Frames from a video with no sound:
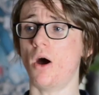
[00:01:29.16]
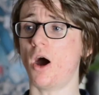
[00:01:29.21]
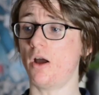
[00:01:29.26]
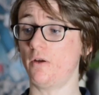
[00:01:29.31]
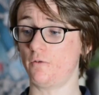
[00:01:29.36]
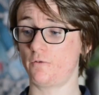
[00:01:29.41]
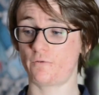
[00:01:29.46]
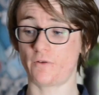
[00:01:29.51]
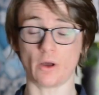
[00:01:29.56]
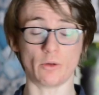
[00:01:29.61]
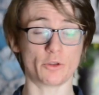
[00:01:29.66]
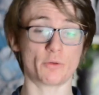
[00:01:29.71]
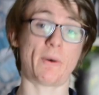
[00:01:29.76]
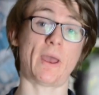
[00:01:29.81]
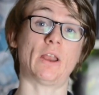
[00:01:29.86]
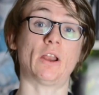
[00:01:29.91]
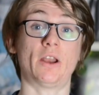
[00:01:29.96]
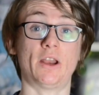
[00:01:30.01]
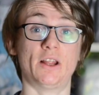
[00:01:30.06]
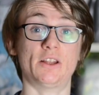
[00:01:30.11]
I've felt the
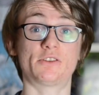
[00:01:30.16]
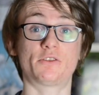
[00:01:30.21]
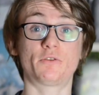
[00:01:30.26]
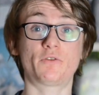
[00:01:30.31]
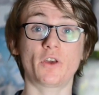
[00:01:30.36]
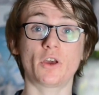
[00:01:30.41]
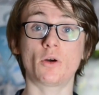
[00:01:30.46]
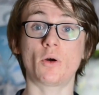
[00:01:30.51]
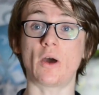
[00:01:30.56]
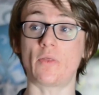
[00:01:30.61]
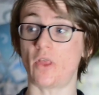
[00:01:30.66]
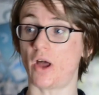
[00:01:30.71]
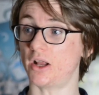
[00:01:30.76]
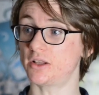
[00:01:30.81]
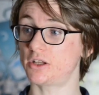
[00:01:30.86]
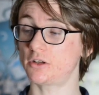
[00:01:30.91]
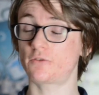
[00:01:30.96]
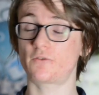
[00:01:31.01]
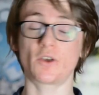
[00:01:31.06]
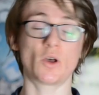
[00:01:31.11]
pain I needed to feel, and that I
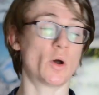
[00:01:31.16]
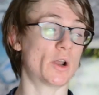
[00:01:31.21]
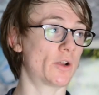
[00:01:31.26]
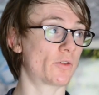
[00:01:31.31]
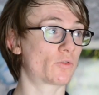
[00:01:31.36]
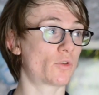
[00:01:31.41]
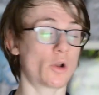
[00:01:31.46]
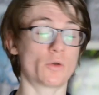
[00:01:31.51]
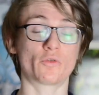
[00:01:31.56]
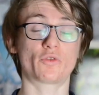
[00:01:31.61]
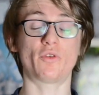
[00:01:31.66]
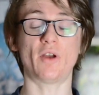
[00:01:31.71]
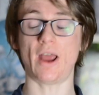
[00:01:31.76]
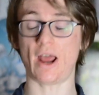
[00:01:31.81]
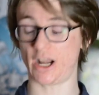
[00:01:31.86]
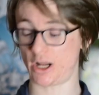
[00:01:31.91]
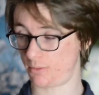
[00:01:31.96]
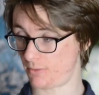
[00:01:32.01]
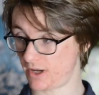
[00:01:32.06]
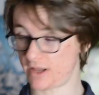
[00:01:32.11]
did feel, and I've grown for it,
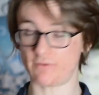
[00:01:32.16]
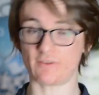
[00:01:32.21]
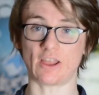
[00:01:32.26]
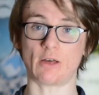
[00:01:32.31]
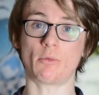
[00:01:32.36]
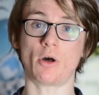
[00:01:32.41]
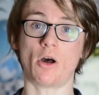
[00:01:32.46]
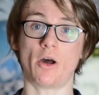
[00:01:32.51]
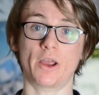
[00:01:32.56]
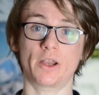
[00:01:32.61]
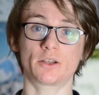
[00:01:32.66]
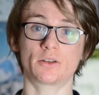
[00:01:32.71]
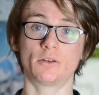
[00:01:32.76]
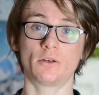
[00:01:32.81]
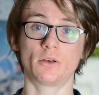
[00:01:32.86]
and I'm leaving that behind.